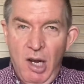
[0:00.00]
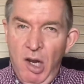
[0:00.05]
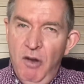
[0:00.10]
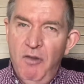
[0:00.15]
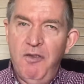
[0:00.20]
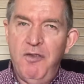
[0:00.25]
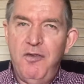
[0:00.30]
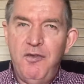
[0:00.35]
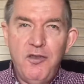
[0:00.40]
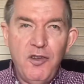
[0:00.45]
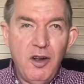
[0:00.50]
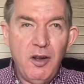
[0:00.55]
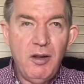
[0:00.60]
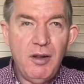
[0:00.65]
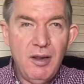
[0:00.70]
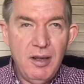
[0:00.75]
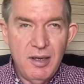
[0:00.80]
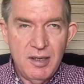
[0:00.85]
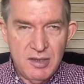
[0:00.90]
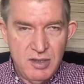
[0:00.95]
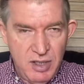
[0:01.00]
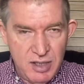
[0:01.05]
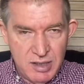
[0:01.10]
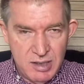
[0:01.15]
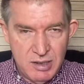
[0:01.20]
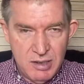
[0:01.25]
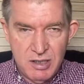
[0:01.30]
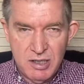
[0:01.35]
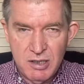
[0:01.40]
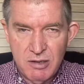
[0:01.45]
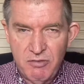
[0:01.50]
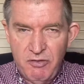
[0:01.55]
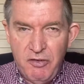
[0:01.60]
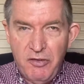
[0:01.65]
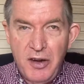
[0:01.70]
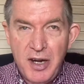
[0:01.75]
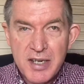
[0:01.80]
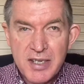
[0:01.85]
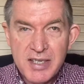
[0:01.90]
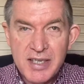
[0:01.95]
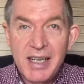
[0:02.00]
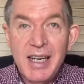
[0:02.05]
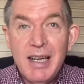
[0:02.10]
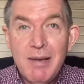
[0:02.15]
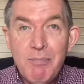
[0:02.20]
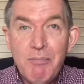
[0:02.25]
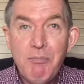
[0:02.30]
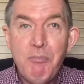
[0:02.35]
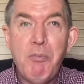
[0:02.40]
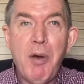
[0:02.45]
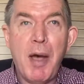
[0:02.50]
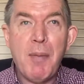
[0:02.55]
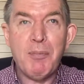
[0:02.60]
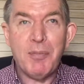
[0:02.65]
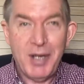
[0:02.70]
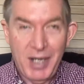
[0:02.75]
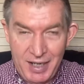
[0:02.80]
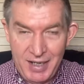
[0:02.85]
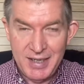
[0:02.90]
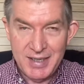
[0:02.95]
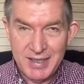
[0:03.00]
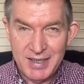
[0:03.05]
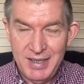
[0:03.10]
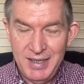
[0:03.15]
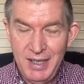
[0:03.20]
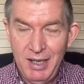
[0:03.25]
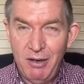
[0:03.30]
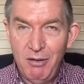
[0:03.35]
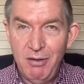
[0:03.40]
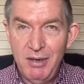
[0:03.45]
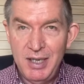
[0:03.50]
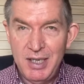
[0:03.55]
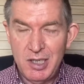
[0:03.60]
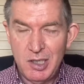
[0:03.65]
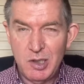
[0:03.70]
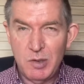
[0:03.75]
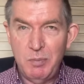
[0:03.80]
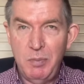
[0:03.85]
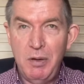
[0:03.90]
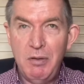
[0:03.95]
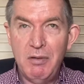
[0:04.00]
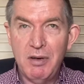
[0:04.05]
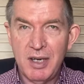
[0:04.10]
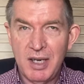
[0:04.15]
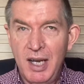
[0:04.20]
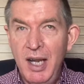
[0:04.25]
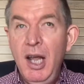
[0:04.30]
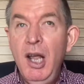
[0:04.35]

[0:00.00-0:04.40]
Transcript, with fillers: full, just freshly baptized in the Holy Spirit,